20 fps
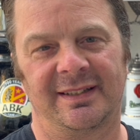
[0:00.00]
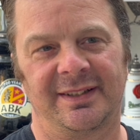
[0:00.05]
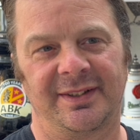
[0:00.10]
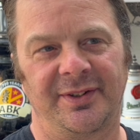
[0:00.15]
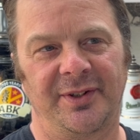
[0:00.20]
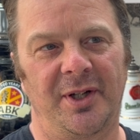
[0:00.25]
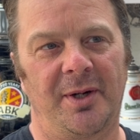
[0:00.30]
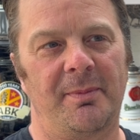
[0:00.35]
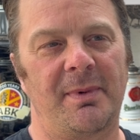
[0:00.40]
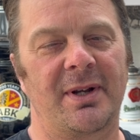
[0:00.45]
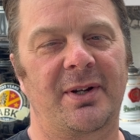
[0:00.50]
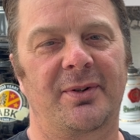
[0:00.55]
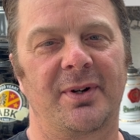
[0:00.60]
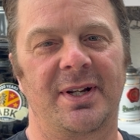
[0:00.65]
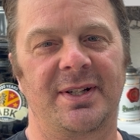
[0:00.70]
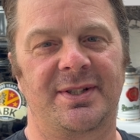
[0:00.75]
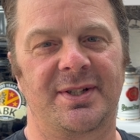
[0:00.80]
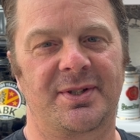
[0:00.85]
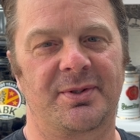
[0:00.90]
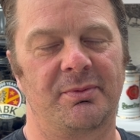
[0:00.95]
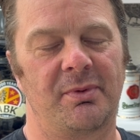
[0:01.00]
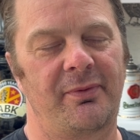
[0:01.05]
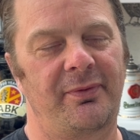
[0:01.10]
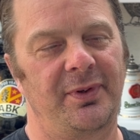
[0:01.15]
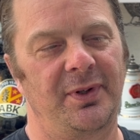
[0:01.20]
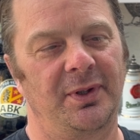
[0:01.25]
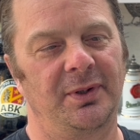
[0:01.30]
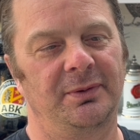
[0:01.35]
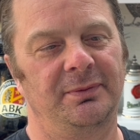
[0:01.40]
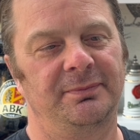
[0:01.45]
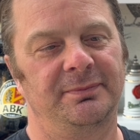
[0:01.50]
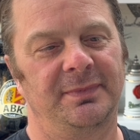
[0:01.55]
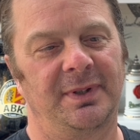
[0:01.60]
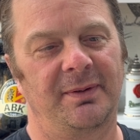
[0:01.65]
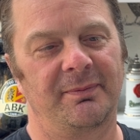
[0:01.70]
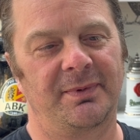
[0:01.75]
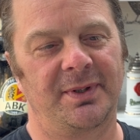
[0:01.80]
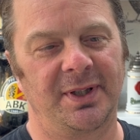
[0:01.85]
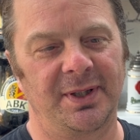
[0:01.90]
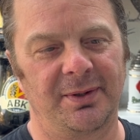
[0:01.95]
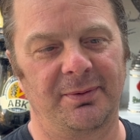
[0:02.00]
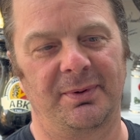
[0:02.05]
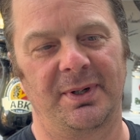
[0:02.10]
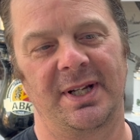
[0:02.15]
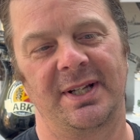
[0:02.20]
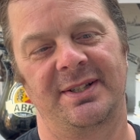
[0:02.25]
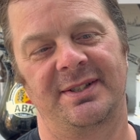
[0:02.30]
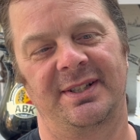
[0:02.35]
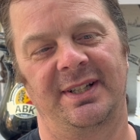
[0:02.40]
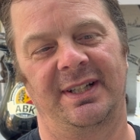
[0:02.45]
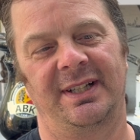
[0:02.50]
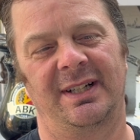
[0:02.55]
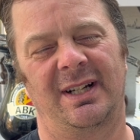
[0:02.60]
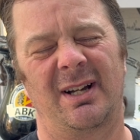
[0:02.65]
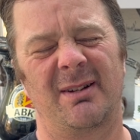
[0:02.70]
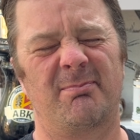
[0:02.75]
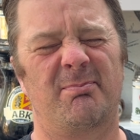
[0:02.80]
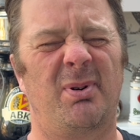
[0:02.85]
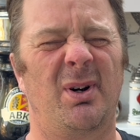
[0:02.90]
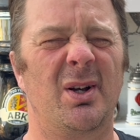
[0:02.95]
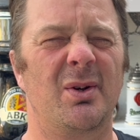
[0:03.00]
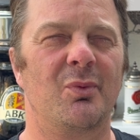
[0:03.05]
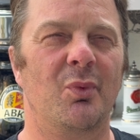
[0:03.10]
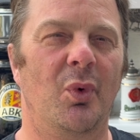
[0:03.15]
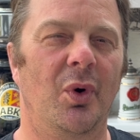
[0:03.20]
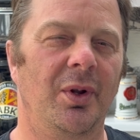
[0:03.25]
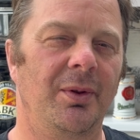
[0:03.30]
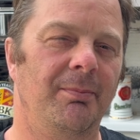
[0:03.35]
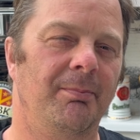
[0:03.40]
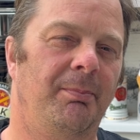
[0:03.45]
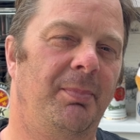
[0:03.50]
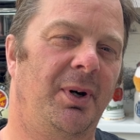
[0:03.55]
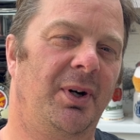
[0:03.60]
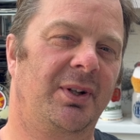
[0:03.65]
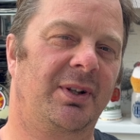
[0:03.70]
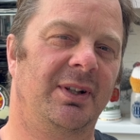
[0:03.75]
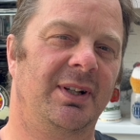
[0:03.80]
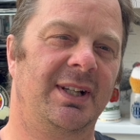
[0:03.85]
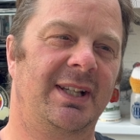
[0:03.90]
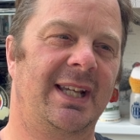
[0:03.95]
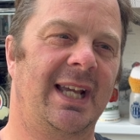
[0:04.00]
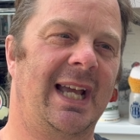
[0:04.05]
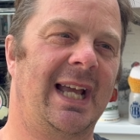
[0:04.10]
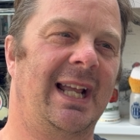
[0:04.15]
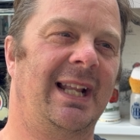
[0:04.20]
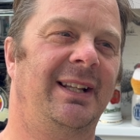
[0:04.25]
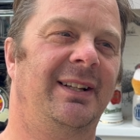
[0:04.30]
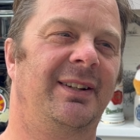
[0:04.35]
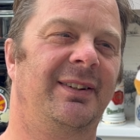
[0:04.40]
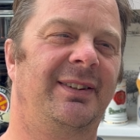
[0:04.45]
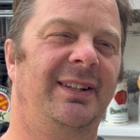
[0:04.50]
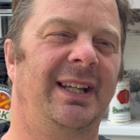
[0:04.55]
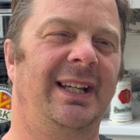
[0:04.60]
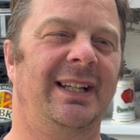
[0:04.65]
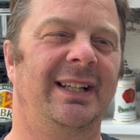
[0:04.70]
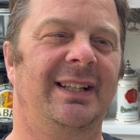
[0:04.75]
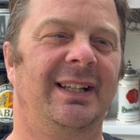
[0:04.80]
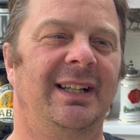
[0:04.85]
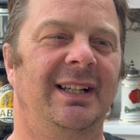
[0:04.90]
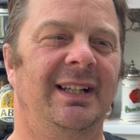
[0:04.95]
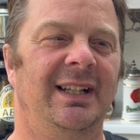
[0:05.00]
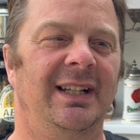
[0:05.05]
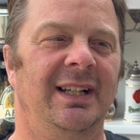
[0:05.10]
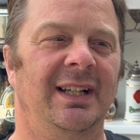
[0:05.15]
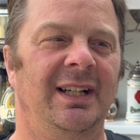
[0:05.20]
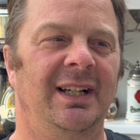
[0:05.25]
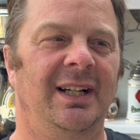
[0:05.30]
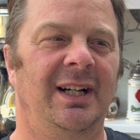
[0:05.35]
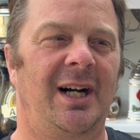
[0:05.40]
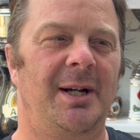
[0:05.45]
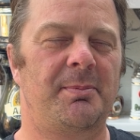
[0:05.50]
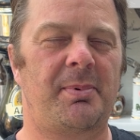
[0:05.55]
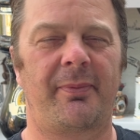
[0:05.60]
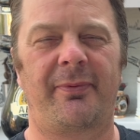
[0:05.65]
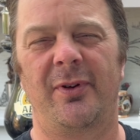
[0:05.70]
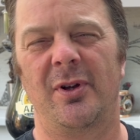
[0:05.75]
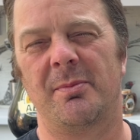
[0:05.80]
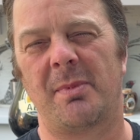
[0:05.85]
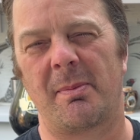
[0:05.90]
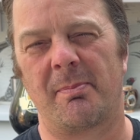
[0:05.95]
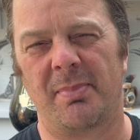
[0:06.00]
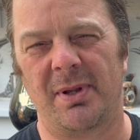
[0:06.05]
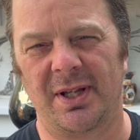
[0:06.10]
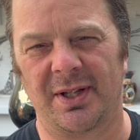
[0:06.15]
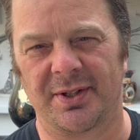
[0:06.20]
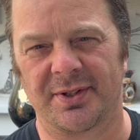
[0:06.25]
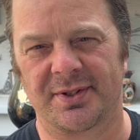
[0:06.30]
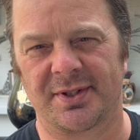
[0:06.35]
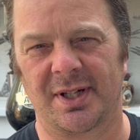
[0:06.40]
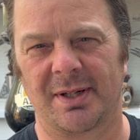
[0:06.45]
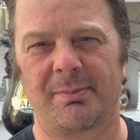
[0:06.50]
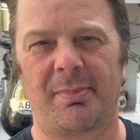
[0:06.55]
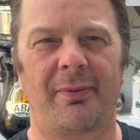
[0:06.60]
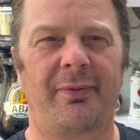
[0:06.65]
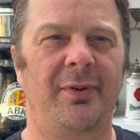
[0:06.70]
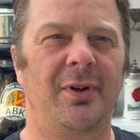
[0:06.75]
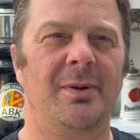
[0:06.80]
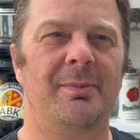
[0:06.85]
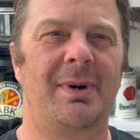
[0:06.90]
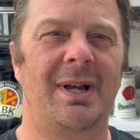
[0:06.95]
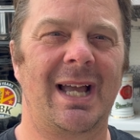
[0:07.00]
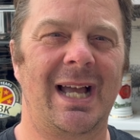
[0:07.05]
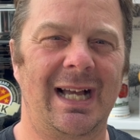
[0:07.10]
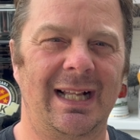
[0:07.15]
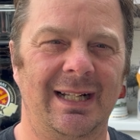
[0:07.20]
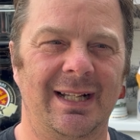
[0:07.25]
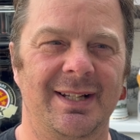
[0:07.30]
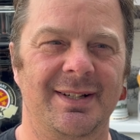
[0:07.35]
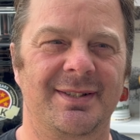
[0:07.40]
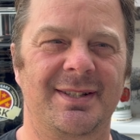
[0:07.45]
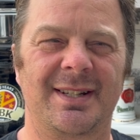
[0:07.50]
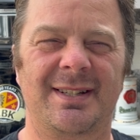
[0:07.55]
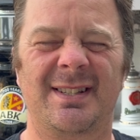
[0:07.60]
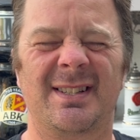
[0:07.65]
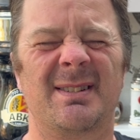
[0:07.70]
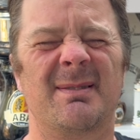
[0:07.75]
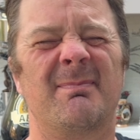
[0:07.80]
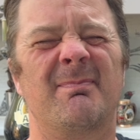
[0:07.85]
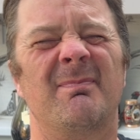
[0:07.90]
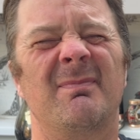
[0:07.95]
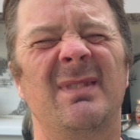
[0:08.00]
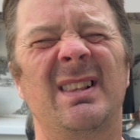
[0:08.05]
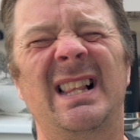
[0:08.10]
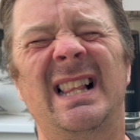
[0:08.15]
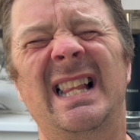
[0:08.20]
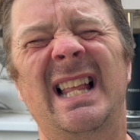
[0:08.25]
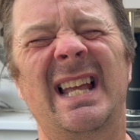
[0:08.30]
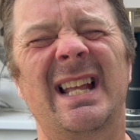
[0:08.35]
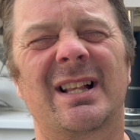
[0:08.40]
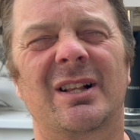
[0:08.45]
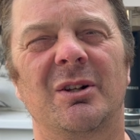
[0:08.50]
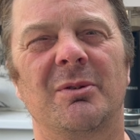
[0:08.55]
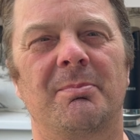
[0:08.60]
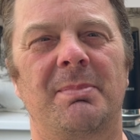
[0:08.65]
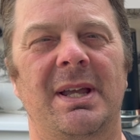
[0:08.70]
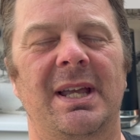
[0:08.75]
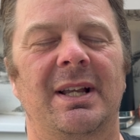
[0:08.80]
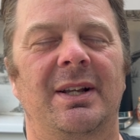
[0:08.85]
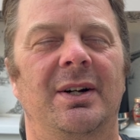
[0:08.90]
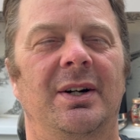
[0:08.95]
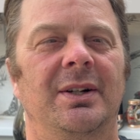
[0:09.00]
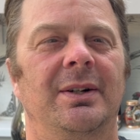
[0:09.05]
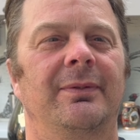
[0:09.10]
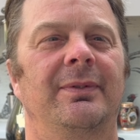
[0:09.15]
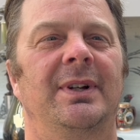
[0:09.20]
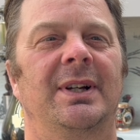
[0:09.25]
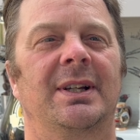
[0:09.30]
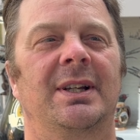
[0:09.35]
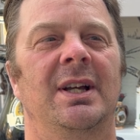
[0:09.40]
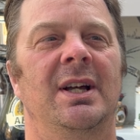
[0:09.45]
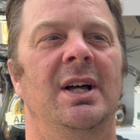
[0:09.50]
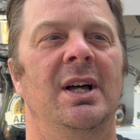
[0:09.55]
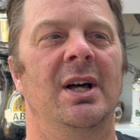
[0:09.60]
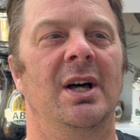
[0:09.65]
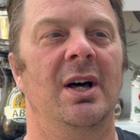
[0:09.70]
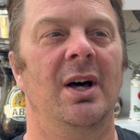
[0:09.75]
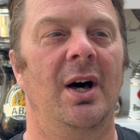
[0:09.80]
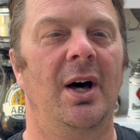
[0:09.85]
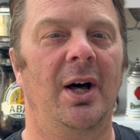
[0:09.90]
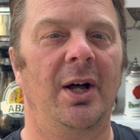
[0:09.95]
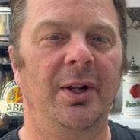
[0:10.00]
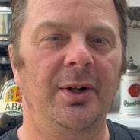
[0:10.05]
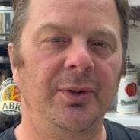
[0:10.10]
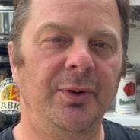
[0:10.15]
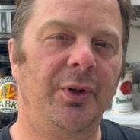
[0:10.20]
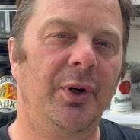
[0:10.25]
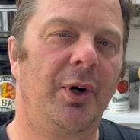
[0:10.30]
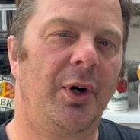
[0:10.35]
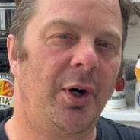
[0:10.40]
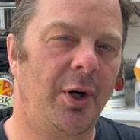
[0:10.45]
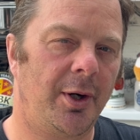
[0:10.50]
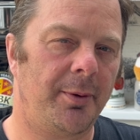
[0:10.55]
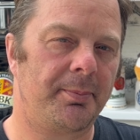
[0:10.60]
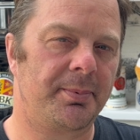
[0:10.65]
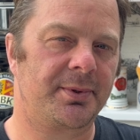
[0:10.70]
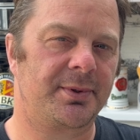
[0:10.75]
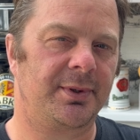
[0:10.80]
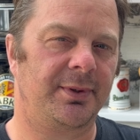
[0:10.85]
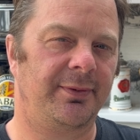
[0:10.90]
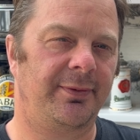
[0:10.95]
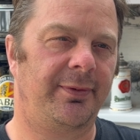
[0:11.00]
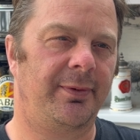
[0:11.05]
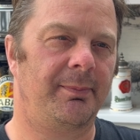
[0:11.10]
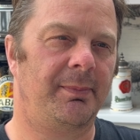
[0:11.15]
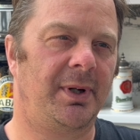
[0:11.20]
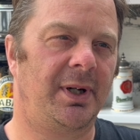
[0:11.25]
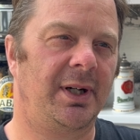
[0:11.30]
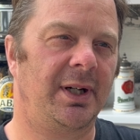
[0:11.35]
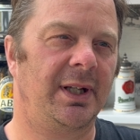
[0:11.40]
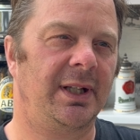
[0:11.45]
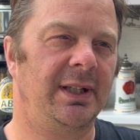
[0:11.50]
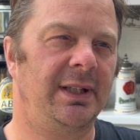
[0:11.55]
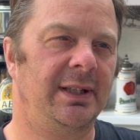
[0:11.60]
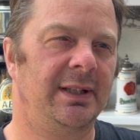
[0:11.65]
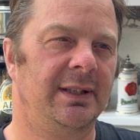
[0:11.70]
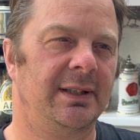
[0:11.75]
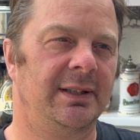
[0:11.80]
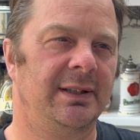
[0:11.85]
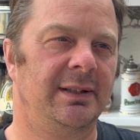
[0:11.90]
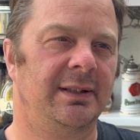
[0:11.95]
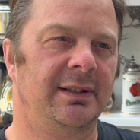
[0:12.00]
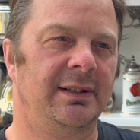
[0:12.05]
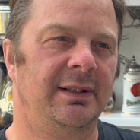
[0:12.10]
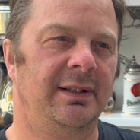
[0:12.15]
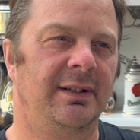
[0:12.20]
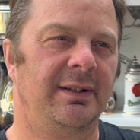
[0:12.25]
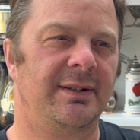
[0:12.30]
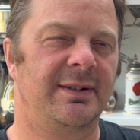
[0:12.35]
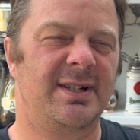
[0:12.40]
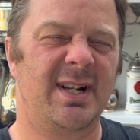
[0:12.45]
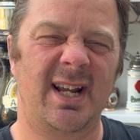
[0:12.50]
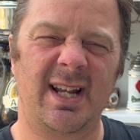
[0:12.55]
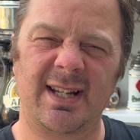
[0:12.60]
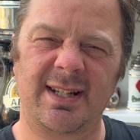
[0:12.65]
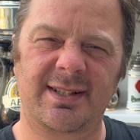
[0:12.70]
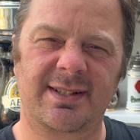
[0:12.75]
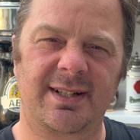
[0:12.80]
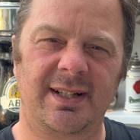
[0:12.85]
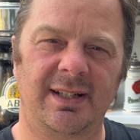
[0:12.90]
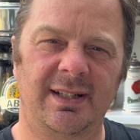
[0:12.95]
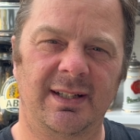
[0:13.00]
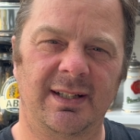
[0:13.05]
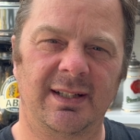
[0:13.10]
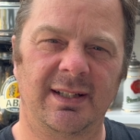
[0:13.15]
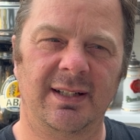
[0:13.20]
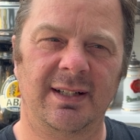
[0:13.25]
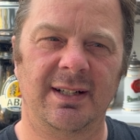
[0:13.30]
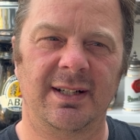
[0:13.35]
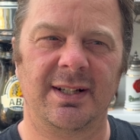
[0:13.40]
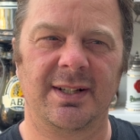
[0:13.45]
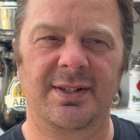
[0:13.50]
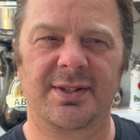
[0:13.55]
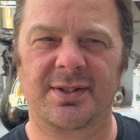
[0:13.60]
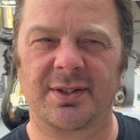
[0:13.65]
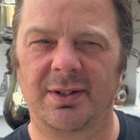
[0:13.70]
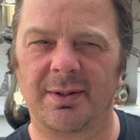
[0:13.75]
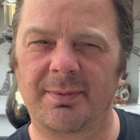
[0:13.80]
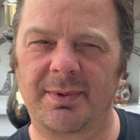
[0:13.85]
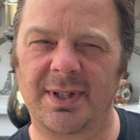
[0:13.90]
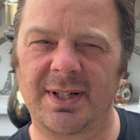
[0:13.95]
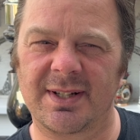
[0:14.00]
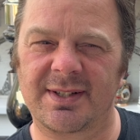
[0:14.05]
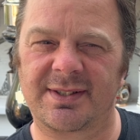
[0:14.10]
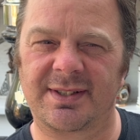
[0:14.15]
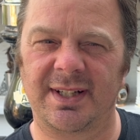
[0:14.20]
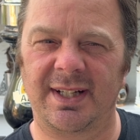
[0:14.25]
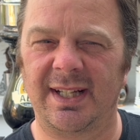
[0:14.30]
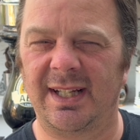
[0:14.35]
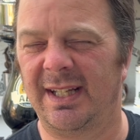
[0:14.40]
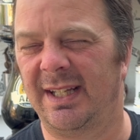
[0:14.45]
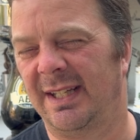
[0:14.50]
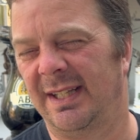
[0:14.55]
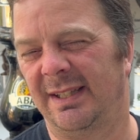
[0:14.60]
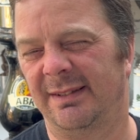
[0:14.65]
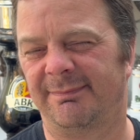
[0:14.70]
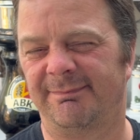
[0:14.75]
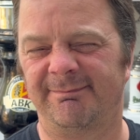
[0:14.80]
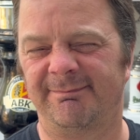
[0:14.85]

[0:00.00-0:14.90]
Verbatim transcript: Not my greatest review. I'm going to rate it. I'd buy one bottle again, I think. I prefer my Pils. I prefer my Helles. This is a little bit kind of like under hopped for my taste. So I'm going to say